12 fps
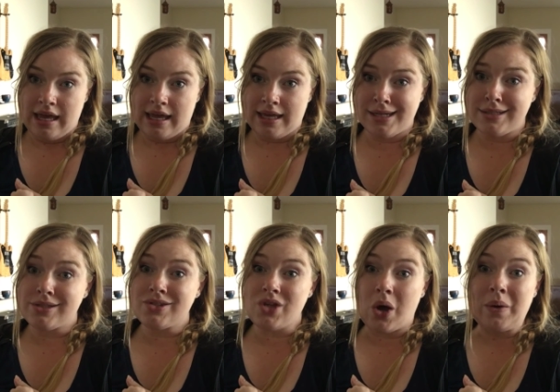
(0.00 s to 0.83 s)
It is
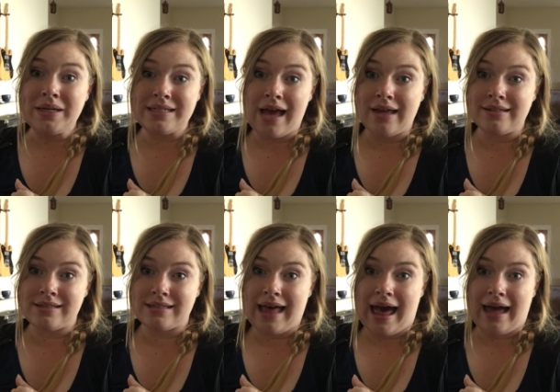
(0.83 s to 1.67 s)
so intense
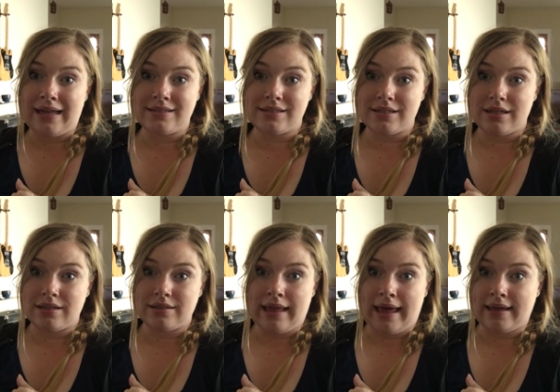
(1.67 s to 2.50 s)
that
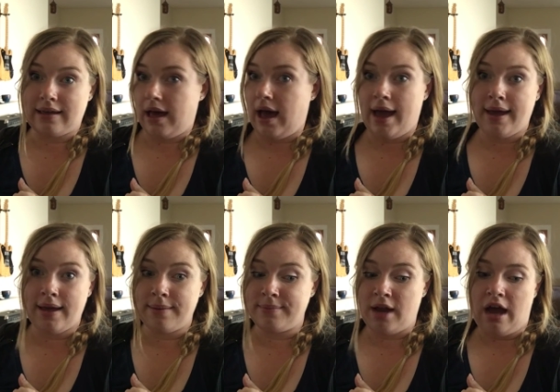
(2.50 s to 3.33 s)
like I
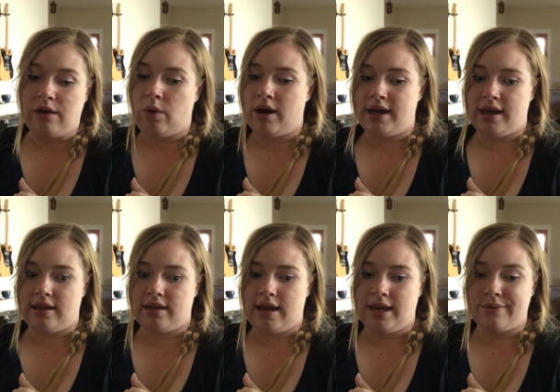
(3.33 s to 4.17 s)
am not
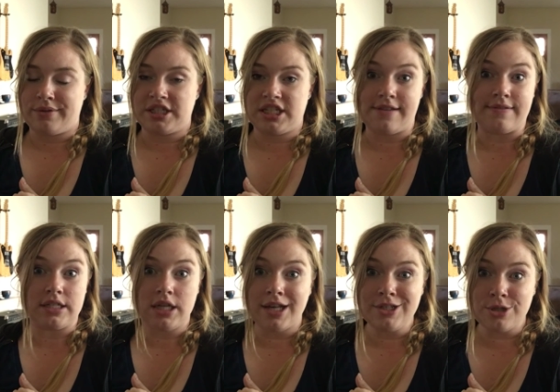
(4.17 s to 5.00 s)
wanting anyone to even
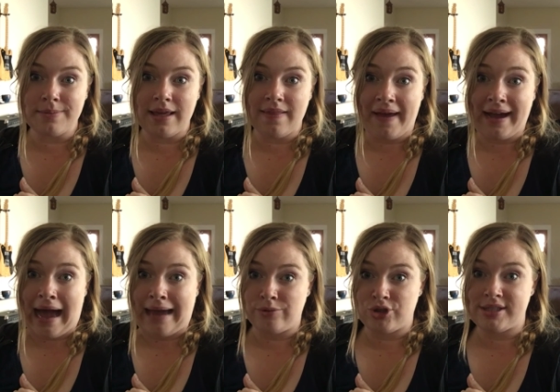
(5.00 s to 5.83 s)
touch me. Like
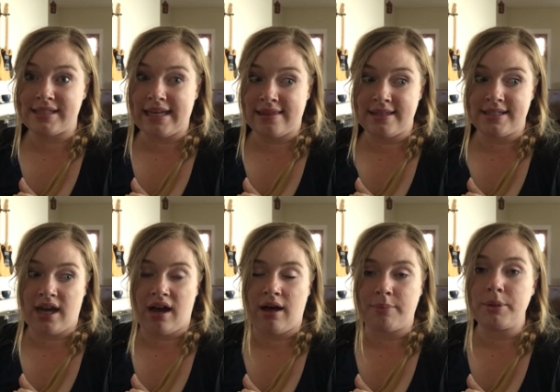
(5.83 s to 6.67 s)
I'm just in the
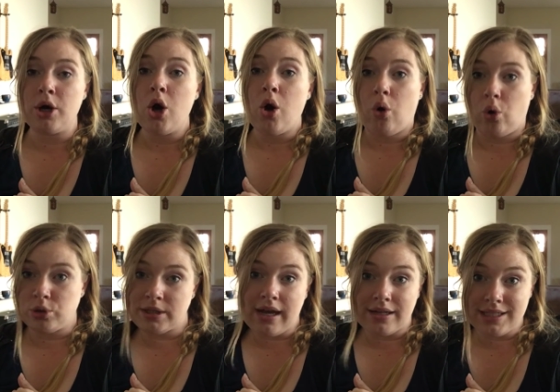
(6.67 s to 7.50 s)
tub,
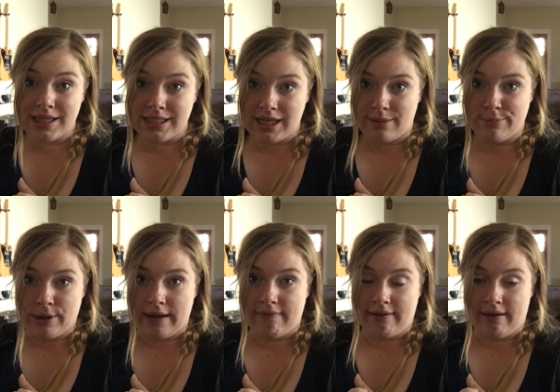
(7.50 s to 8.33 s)
holding onto the tub
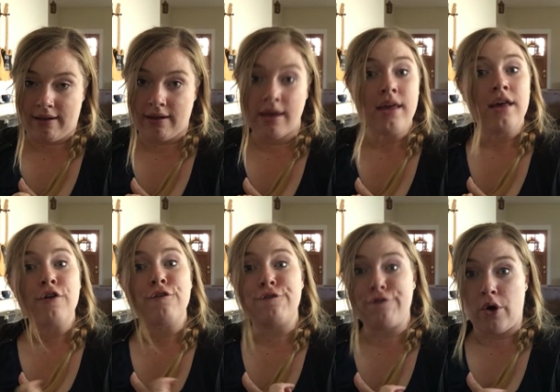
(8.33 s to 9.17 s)
railing,
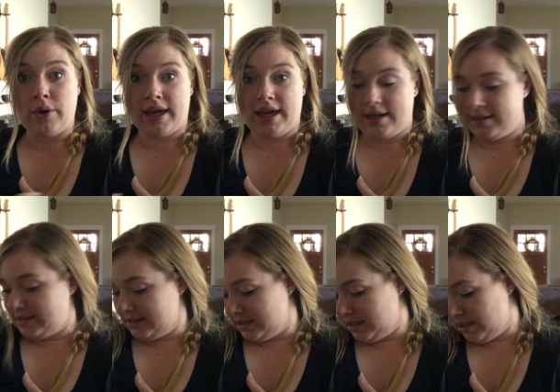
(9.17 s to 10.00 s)

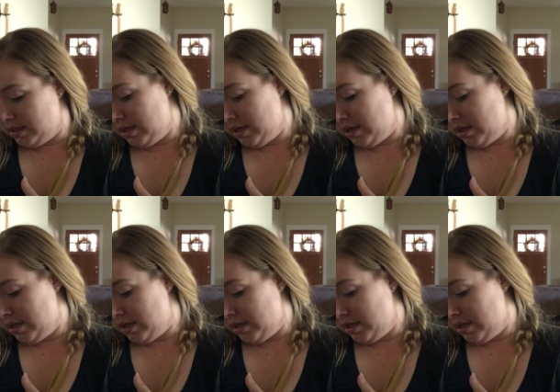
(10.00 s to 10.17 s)
focused.